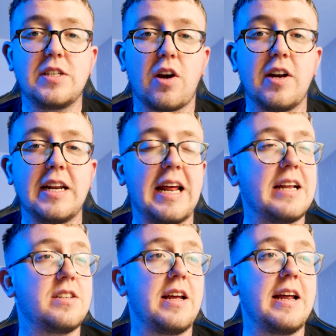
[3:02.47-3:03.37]
solid.
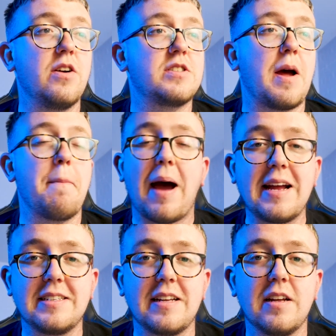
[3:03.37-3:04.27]
He looks
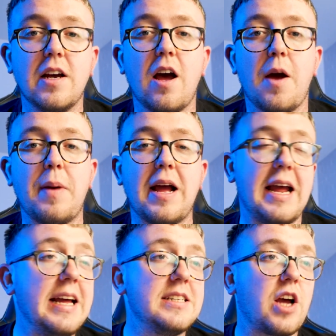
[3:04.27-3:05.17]
amazing.
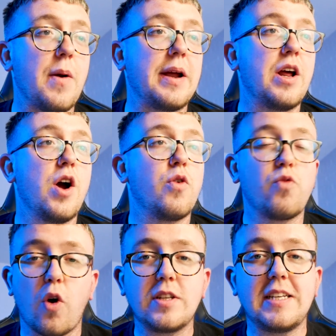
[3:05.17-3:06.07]
He's going
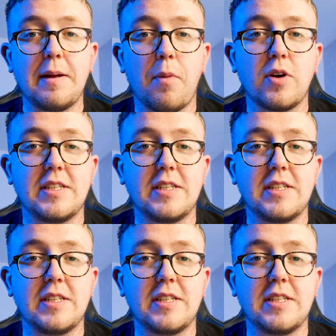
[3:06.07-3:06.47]
right in my